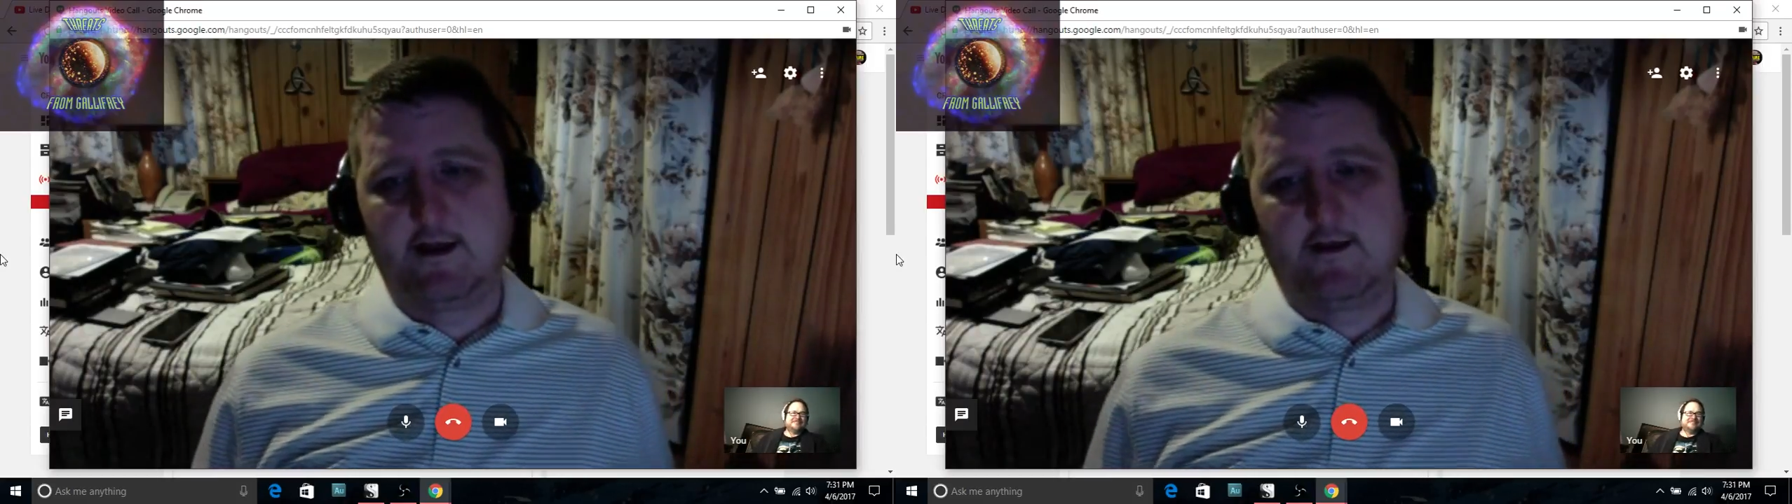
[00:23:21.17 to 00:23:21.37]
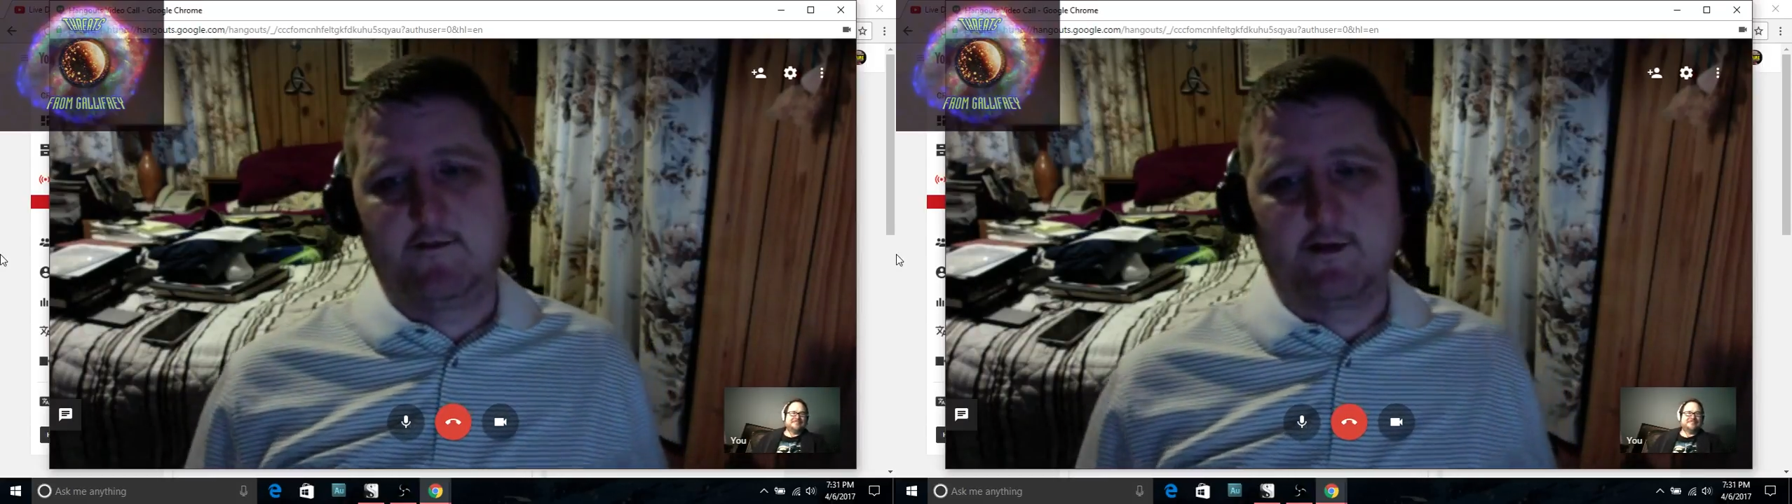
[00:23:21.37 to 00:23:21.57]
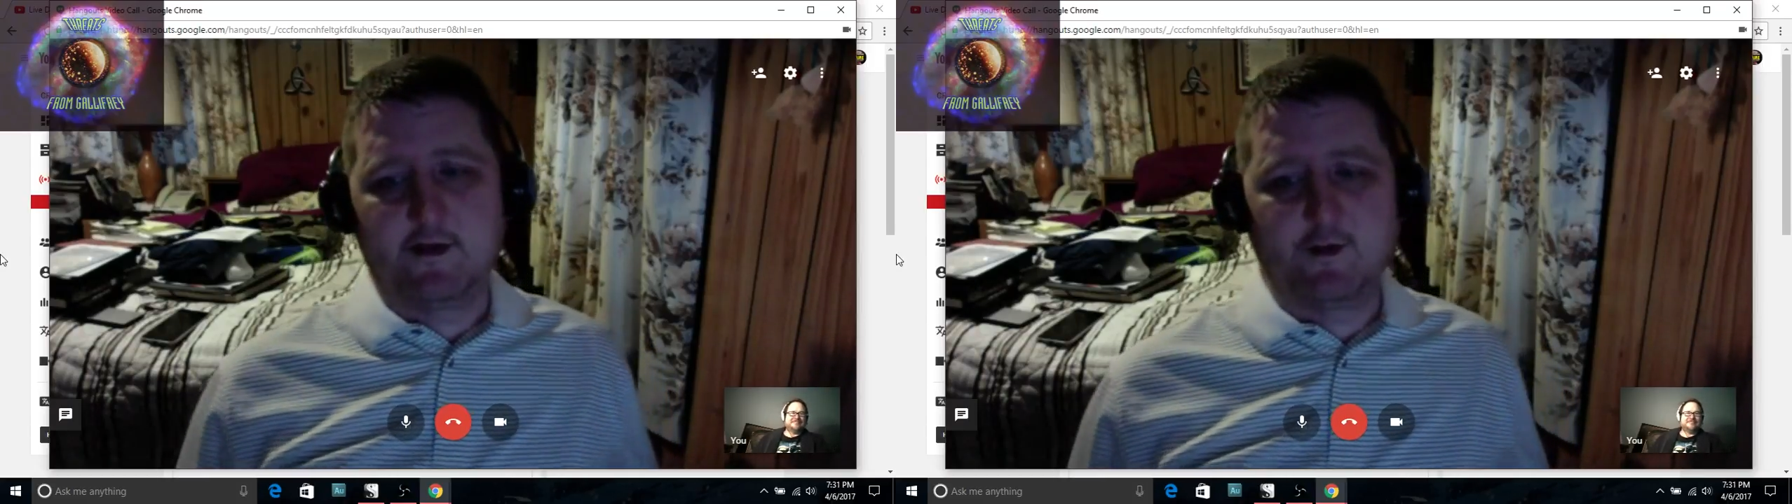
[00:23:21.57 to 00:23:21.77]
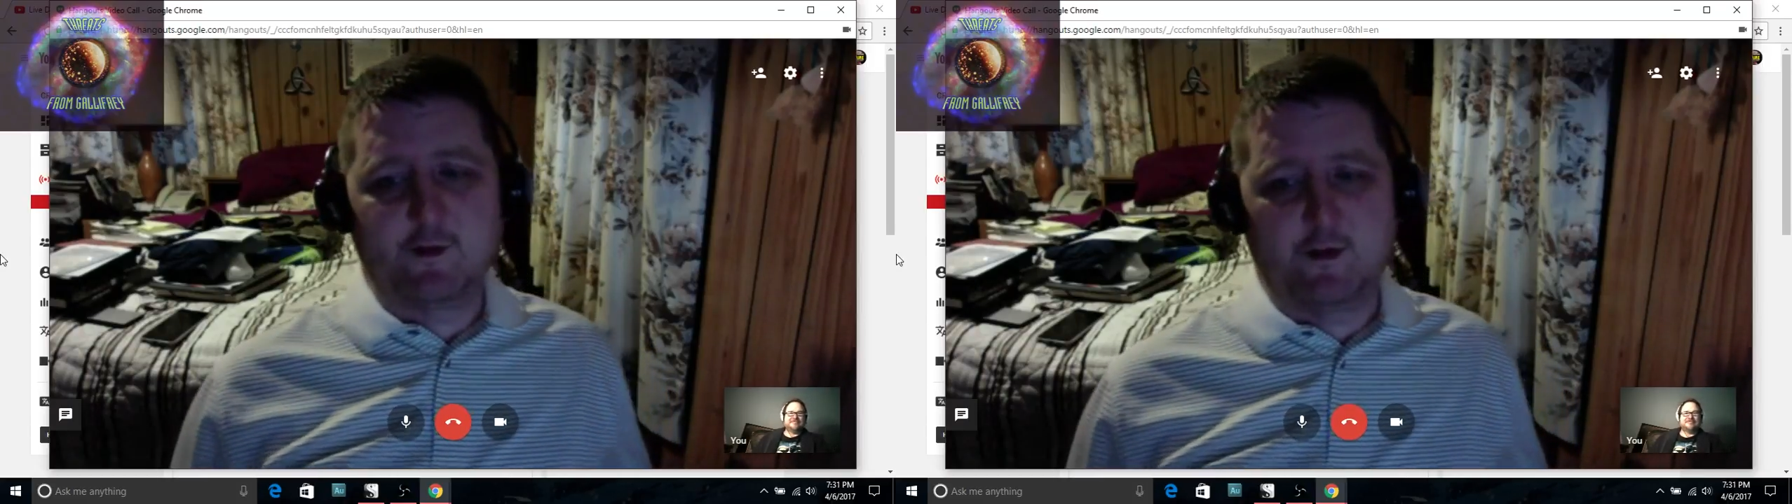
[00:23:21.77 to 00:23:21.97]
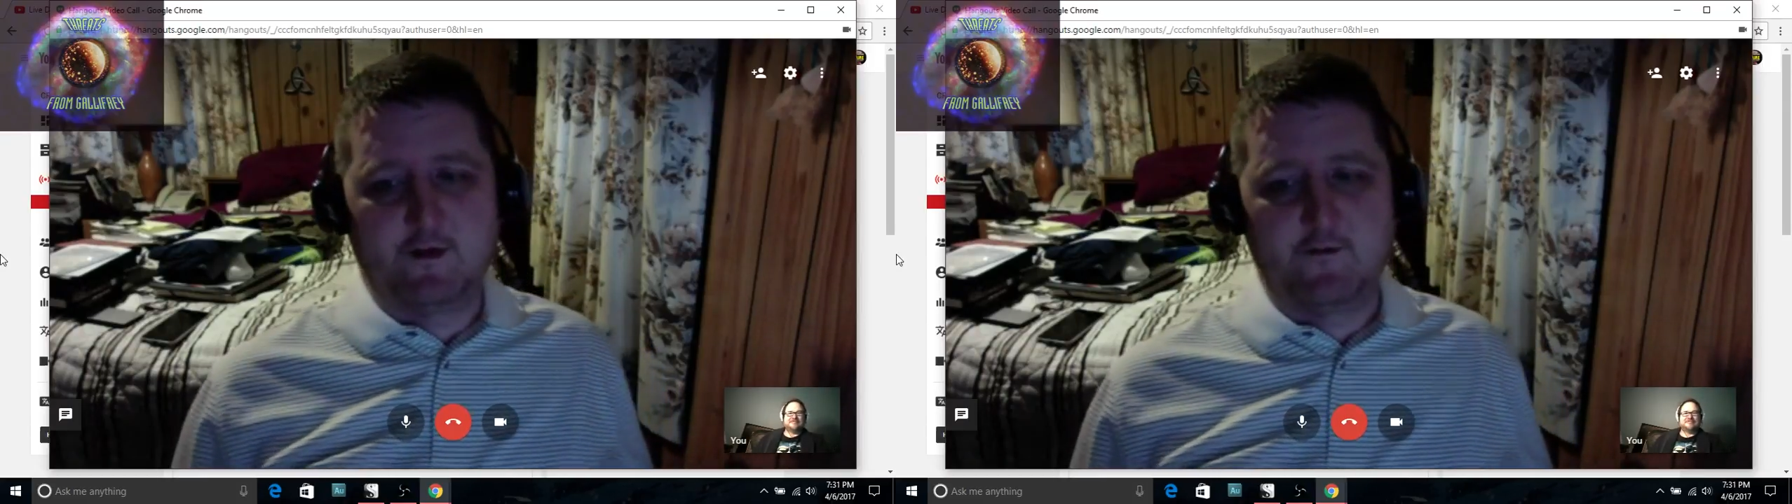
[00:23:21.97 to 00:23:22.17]
different things were
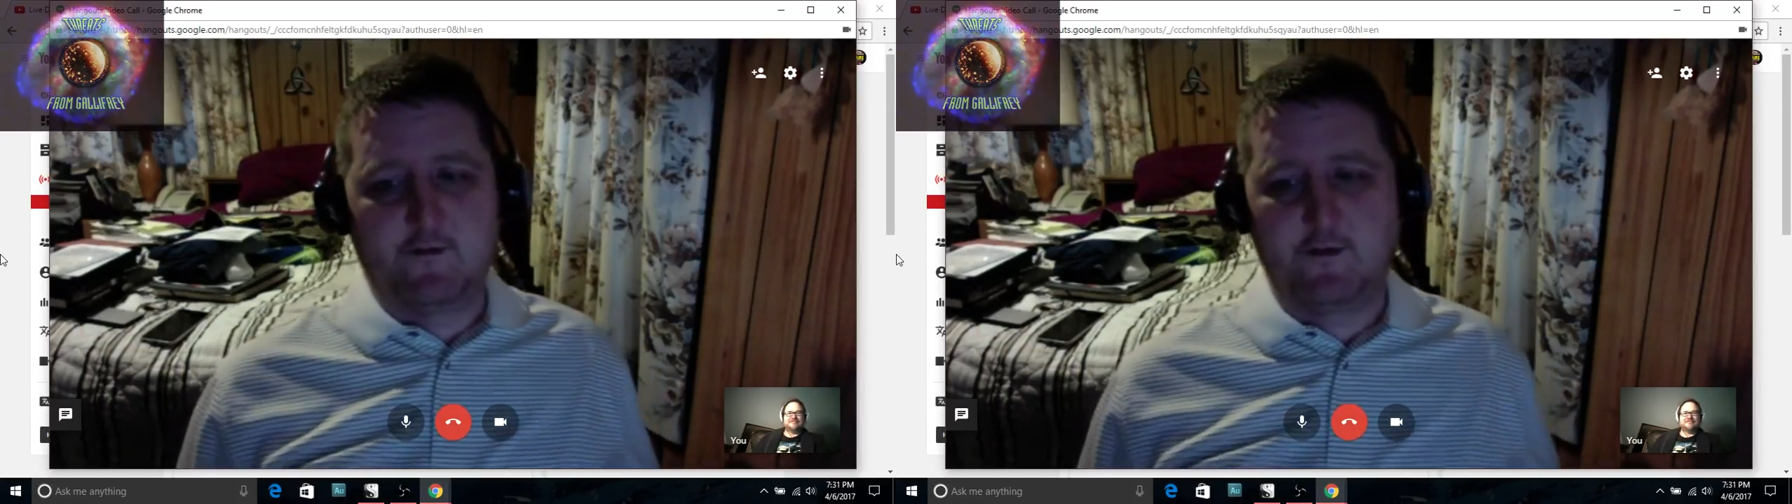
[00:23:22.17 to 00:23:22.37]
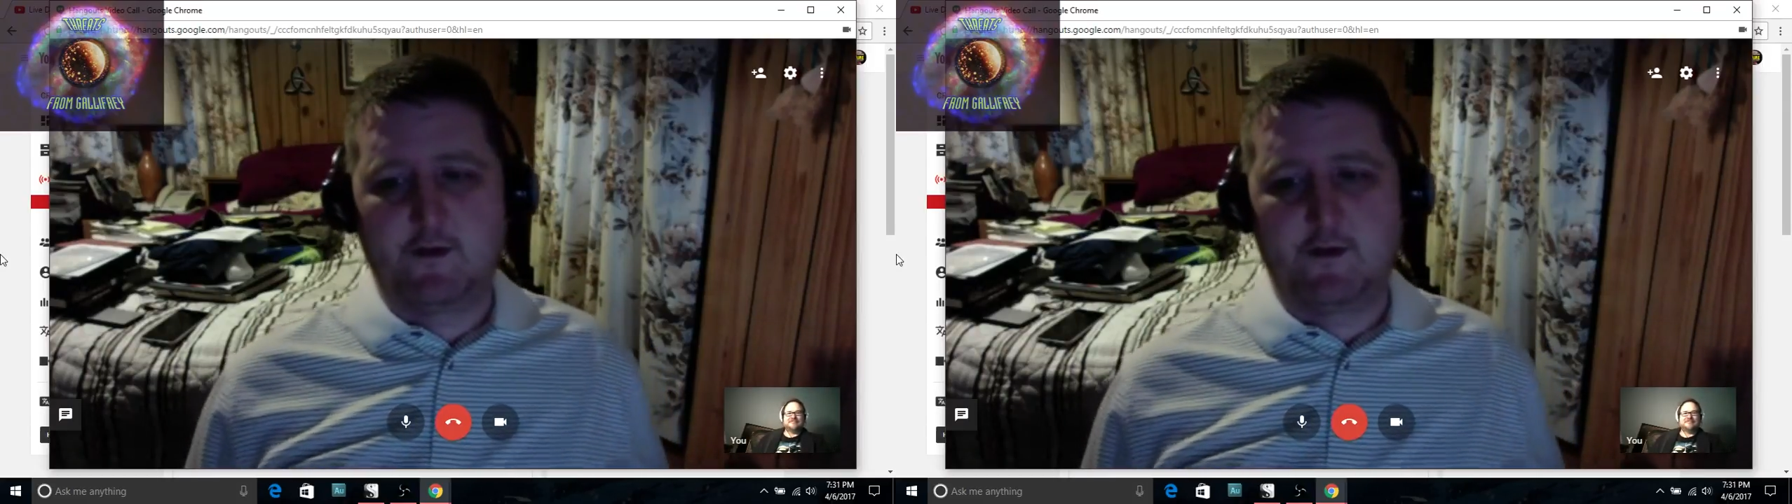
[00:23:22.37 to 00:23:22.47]
reinforced.